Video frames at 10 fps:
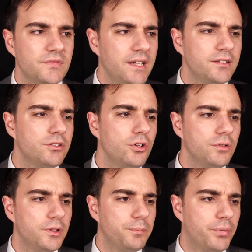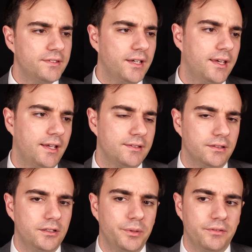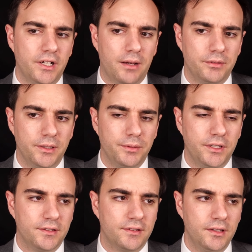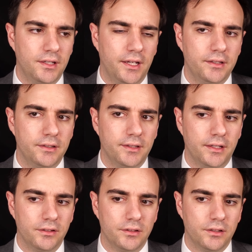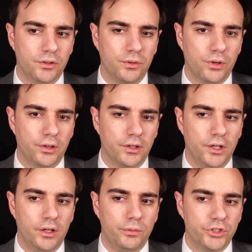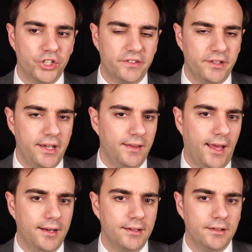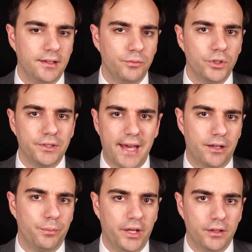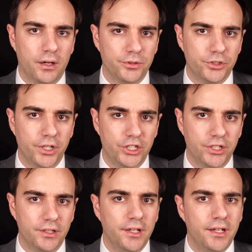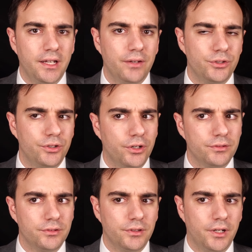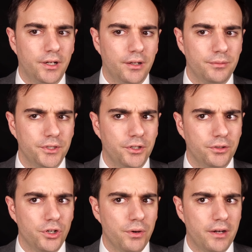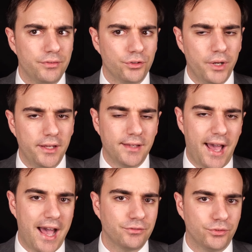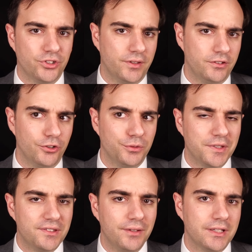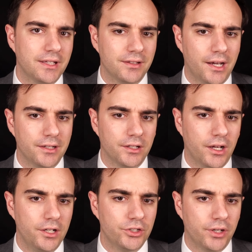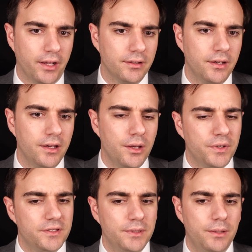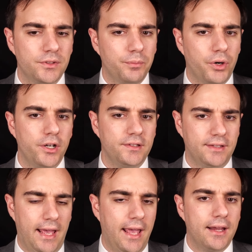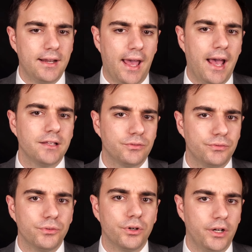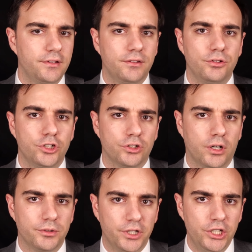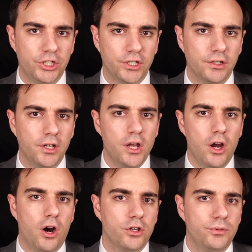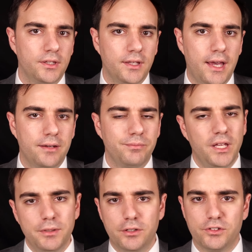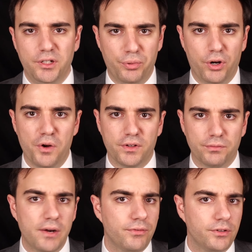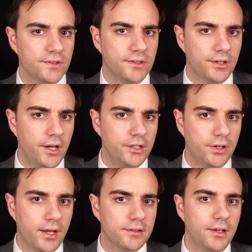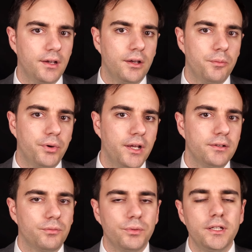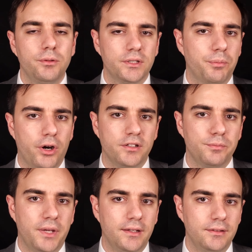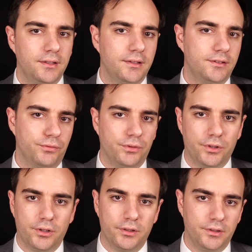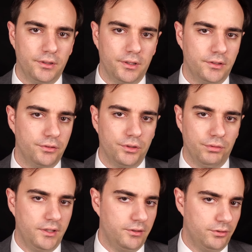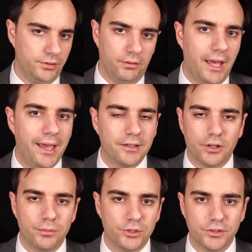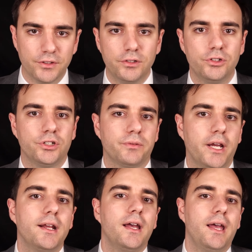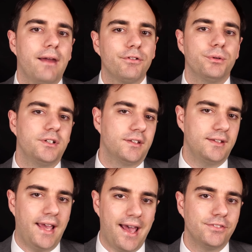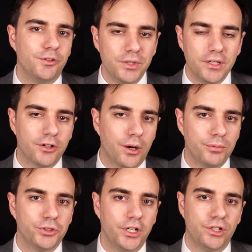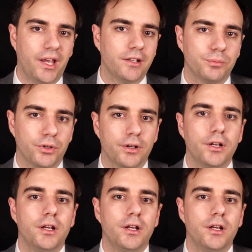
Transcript: and so the Presstek case is a little bit of an anomaly because it's unlikely that the court will just say that it will not compel arbitration if you don't, go out of your way to ask for something so specific that's not in the contract. But sometimes parties can ask for institutional arbitration, arguing that maybe there's an imperfect reference in the contract, but really what the parties meant is for to agree to, X arbitral institution, right? Everyone doesn't have to be an arbitration expert